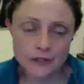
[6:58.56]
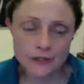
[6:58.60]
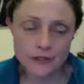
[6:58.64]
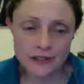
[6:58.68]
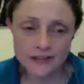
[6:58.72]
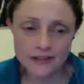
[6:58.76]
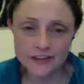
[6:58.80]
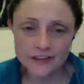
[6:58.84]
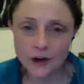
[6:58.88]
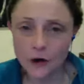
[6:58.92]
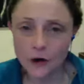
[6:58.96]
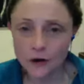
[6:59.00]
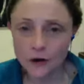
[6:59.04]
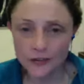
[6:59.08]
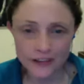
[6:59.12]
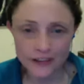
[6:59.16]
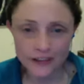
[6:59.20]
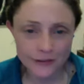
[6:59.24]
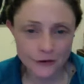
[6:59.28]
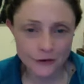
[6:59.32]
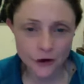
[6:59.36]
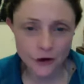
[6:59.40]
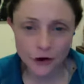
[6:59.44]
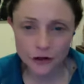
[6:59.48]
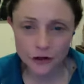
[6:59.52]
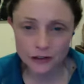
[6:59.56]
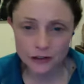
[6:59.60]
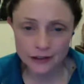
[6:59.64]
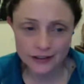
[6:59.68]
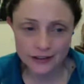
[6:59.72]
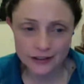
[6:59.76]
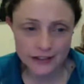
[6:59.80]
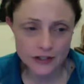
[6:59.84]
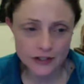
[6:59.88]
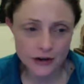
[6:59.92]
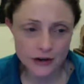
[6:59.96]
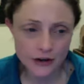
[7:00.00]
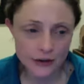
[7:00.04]
they've gone they've gone like
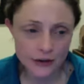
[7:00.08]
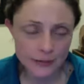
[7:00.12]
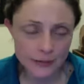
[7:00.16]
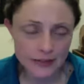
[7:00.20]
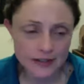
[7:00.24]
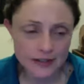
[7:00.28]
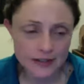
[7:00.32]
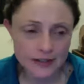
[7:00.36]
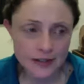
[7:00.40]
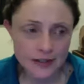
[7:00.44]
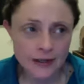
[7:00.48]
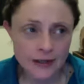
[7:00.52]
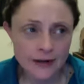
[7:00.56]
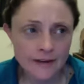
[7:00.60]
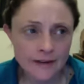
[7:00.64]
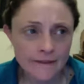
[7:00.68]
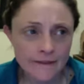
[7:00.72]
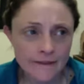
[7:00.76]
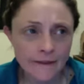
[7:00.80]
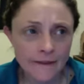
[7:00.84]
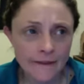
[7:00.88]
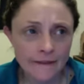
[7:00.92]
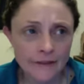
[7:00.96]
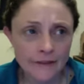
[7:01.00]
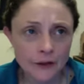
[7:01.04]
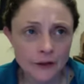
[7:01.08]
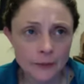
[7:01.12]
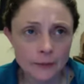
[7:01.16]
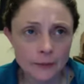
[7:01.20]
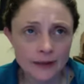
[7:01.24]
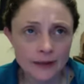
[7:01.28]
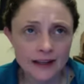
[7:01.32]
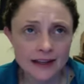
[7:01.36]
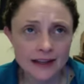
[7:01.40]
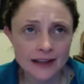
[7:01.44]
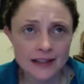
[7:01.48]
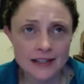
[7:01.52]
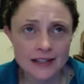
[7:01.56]
time is mm-hmm. your
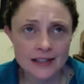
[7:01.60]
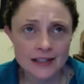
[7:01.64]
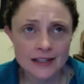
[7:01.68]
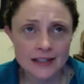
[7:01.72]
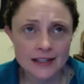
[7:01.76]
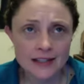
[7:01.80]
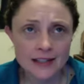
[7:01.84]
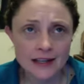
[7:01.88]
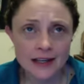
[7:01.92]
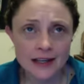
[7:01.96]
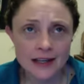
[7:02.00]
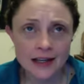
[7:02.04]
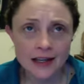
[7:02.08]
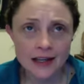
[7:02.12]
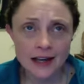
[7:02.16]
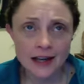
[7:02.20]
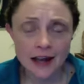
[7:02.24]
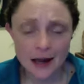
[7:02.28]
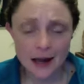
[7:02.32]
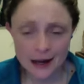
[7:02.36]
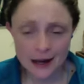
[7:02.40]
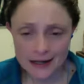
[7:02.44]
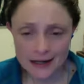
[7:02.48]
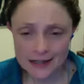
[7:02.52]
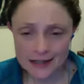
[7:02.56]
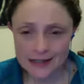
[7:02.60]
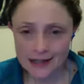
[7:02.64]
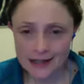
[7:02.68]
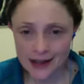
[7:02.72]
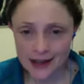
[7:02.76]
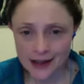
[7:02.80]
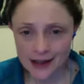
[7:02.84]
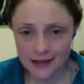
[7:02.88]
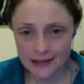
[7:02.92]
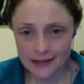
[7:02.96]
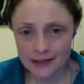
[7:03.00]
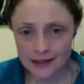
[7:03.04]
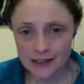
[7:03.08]
biggest
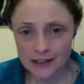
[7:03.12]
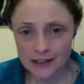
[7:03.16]
asset